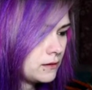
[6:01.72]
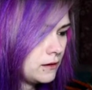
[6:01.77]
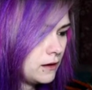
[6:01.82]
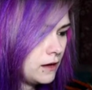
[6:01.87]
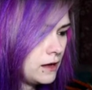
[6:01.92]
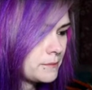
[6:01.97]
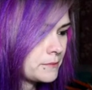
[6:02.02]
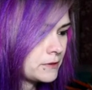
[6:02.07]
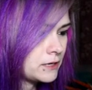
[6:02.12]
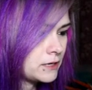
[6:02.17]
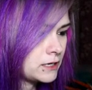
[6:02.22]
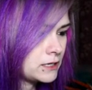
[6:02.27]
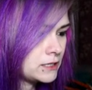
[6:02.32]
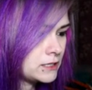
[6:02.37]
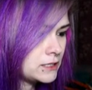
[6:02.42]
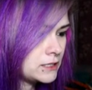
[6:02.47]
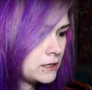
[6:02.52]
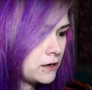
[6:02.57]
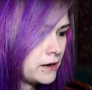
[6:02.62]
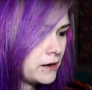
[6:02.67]
I'm going to
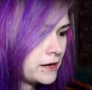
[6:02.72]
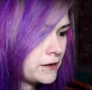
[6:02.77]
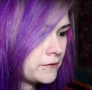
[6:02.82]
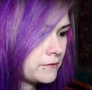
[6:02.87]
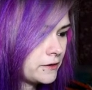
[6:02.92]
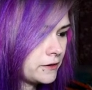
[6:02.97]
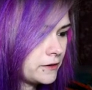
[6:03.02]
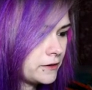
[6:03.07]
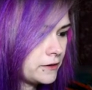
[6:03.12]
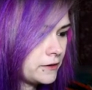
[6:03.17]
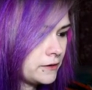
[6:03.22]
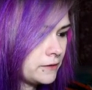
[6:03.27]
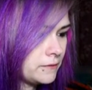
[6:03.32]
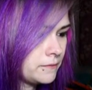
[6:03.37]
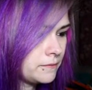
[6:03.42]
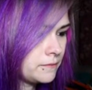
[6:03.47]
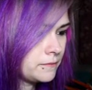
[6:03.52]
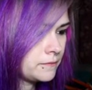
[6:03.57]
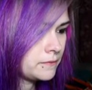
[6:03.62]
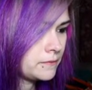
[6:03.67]
die of hunger.
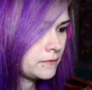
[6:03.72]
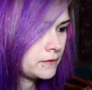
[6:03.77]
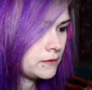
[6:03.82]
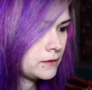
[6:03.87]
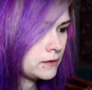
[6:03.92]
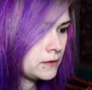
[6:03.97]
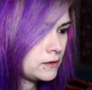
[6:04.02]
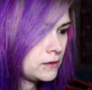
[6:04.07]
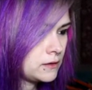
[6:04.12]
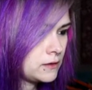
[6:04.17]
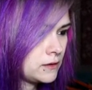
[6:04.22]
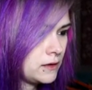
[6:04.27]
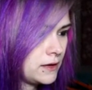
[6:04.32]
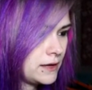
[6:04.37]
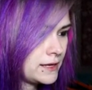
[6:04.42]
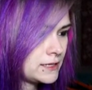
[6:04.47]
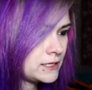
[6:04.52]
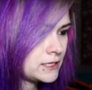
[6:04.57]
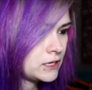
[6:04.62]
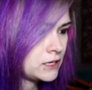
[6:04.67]
I
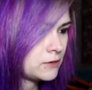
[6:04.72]
guess I